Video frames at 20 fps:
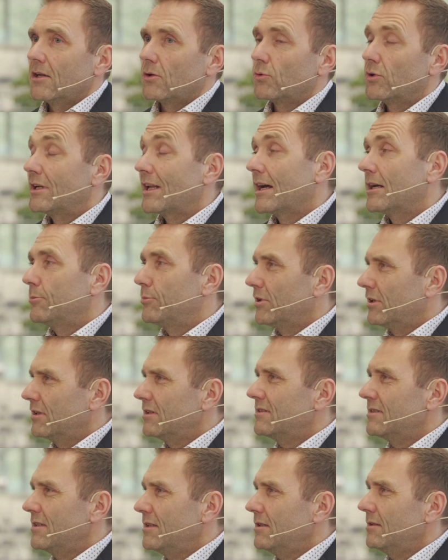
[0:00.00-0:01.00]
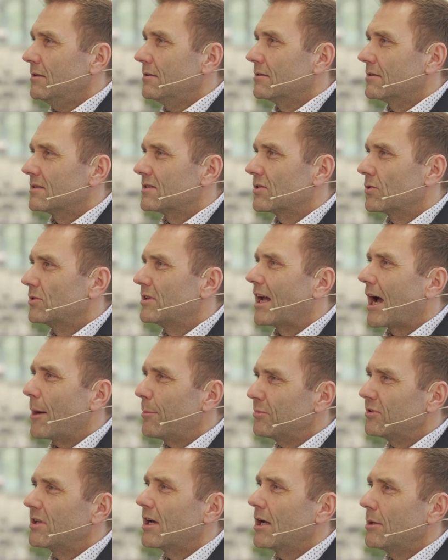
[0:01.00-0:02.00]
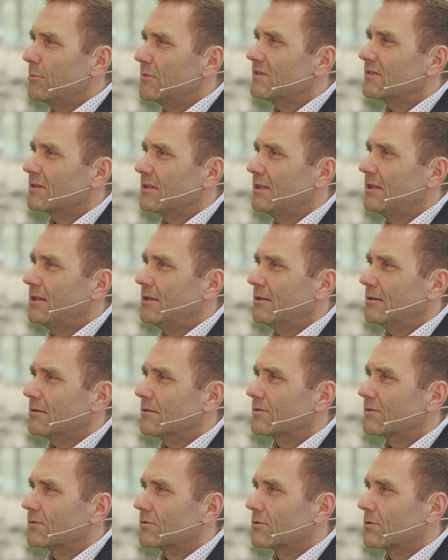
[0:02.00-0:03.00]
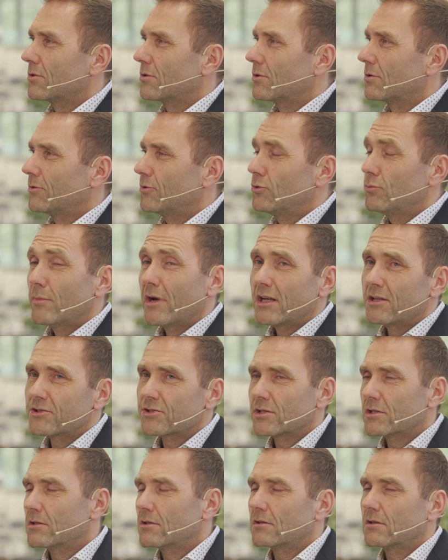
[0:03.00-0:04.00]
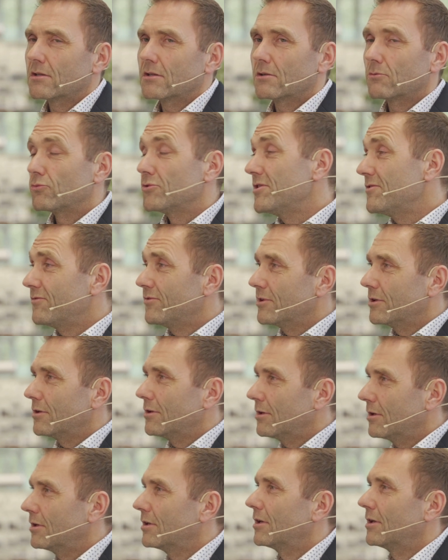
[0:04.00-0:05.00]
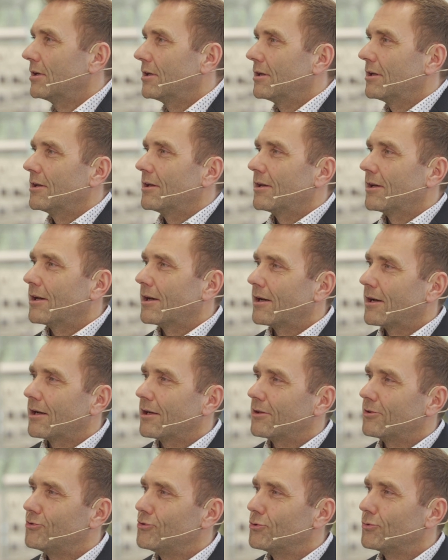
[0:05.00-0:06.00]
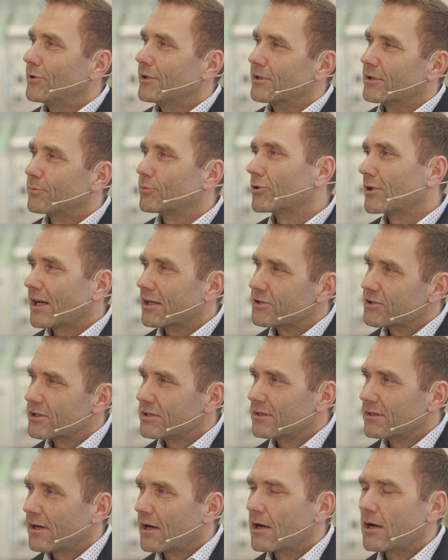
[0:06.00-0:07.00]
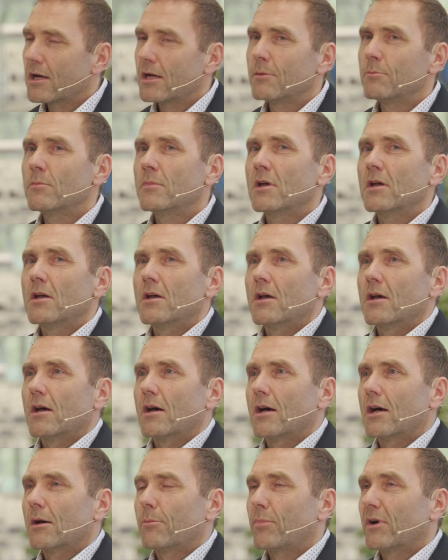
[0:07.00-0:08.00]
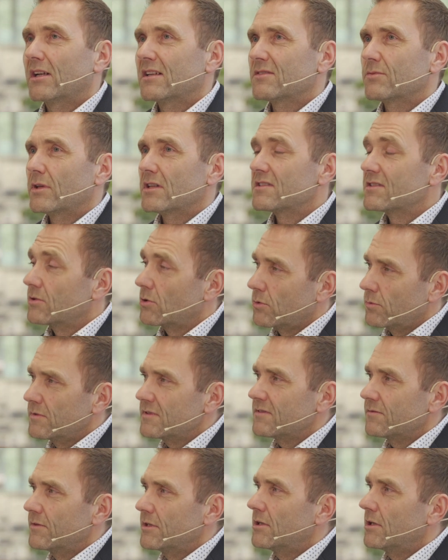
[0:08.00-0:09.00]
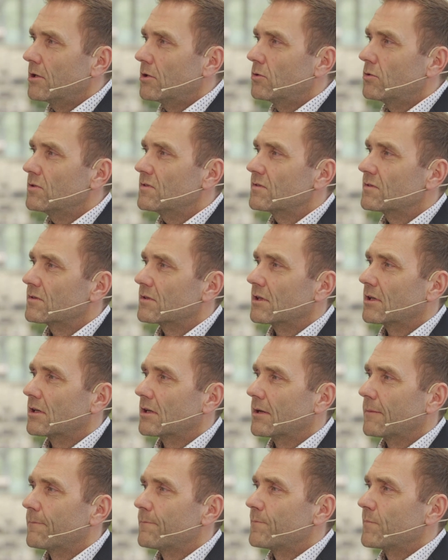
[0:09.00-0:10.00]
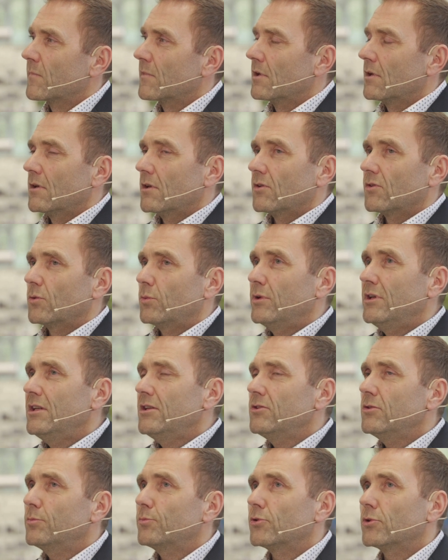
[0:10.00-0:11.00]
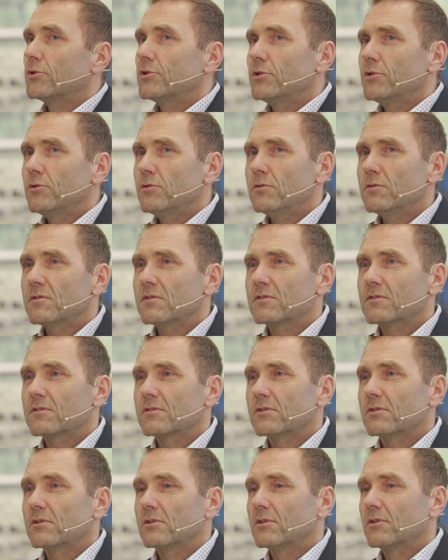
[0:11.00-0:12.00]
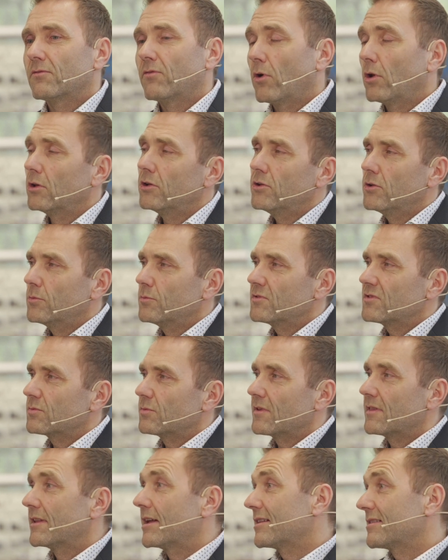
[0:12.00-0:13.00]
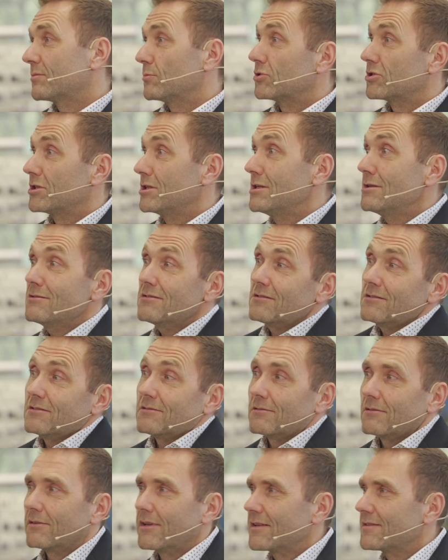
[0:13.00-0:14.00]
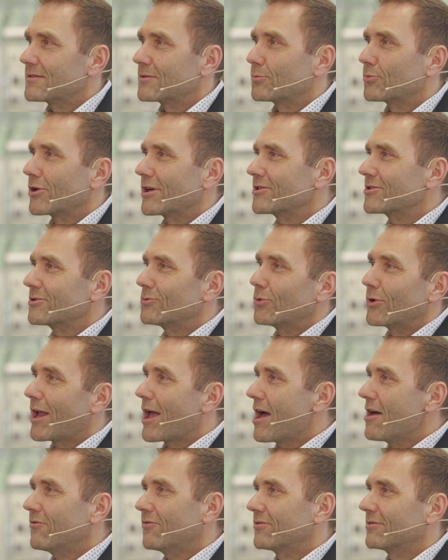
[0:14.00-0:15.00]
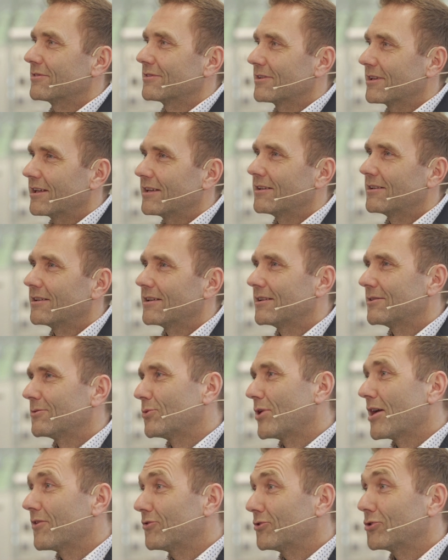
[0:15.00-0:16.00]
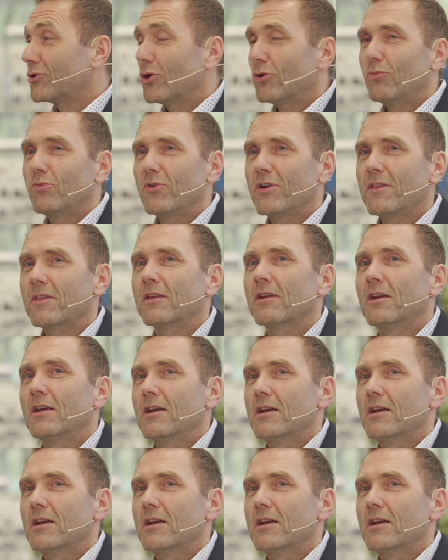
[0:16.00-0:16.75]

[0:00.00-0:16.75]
Reliability, so the uptime is key. So you mentioned refill during the production time, but as well service windows. So we need to produce the volumes with less machines. That's the pressure we have and we have to cope with.